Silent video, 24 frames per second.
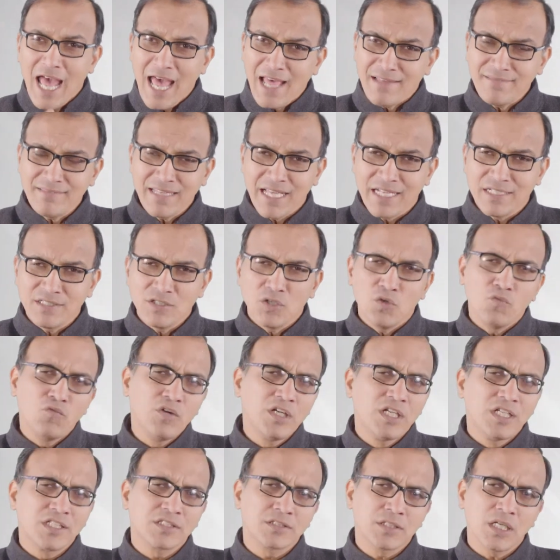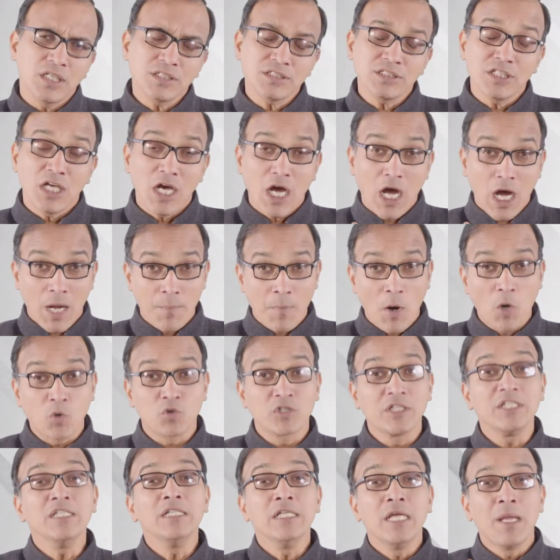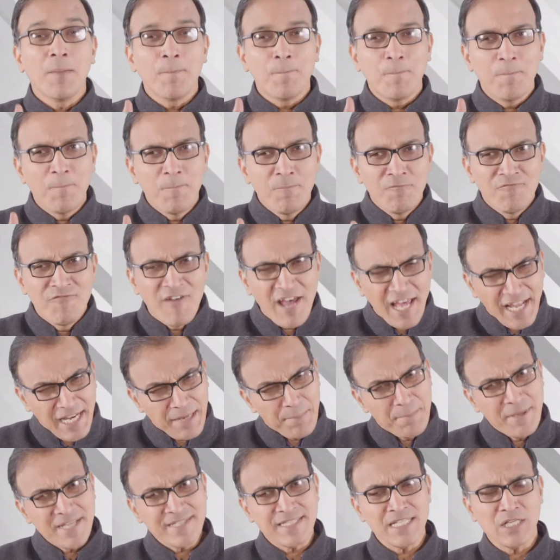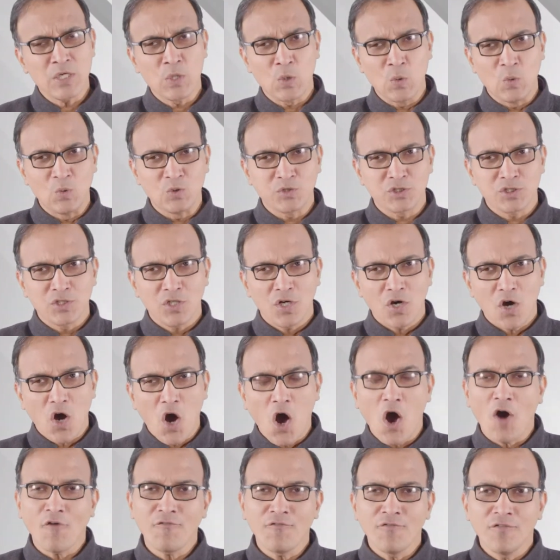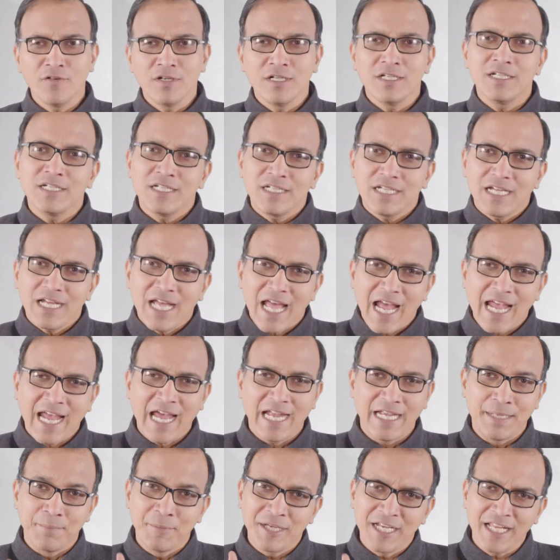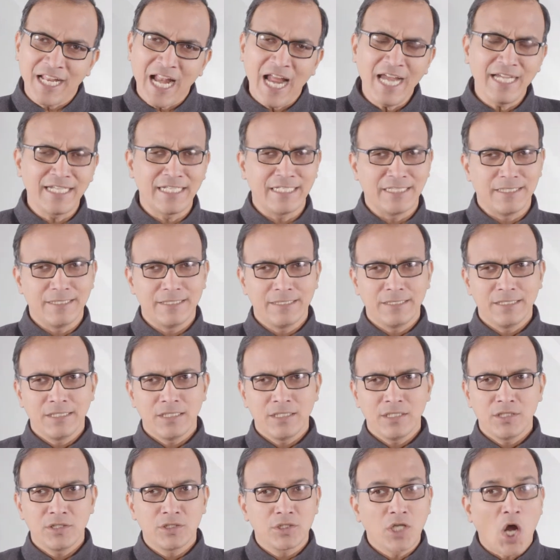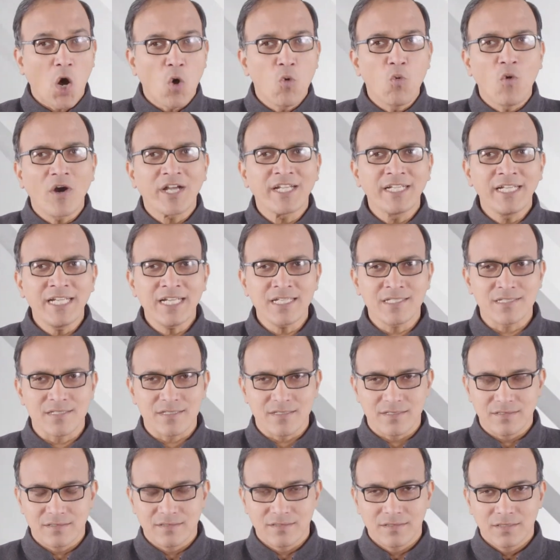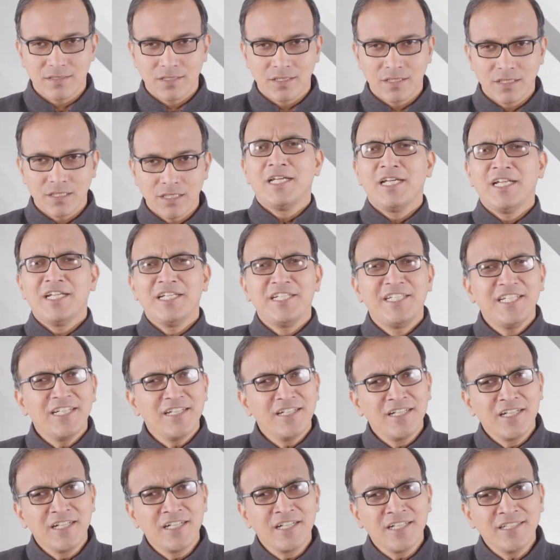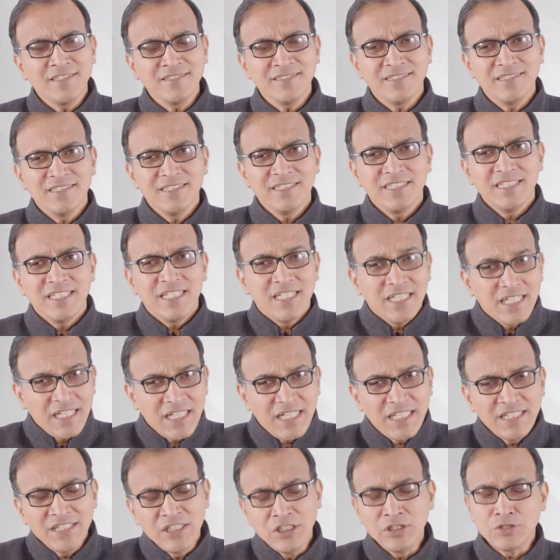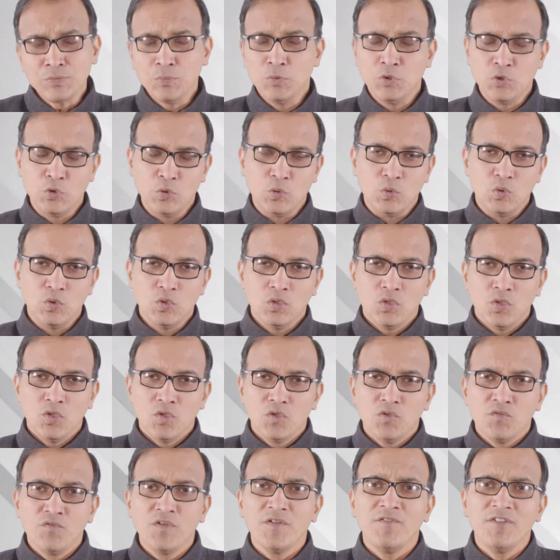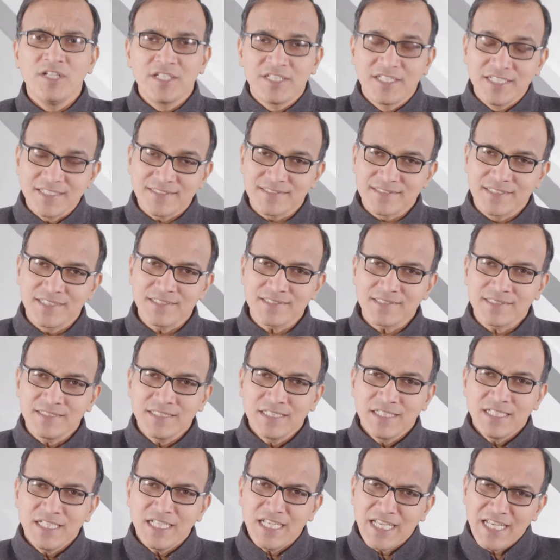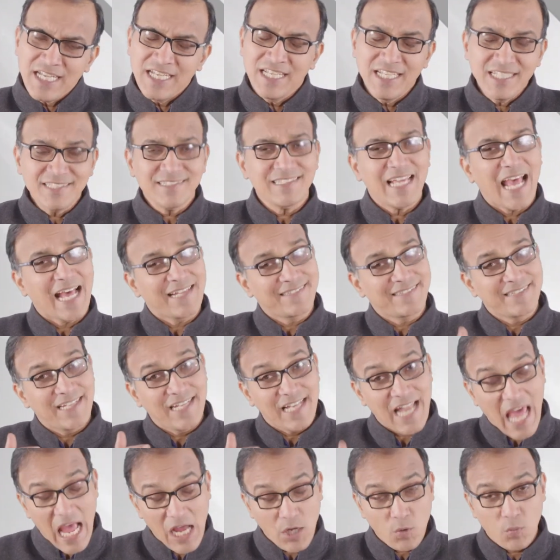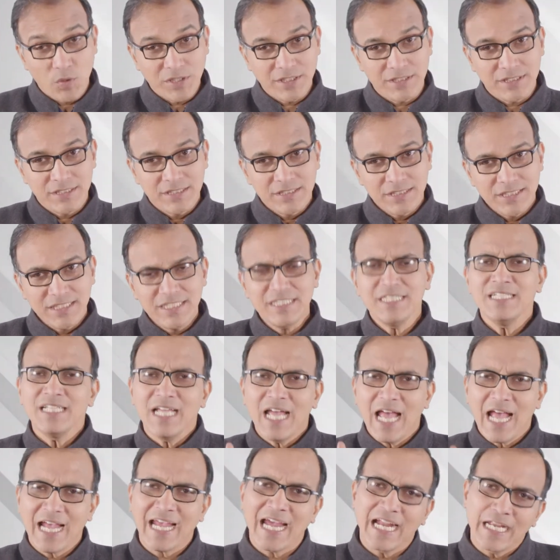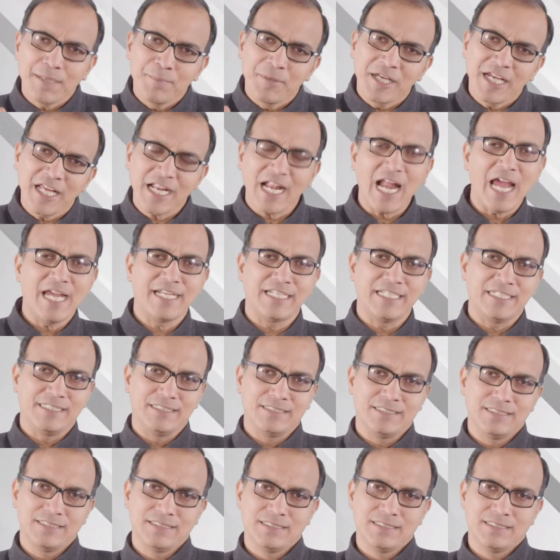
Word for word: And then we discussed about the very basic rules of academic writing. Now, what next? Dear learners, in this module, we will discuss English as a language in academic writing.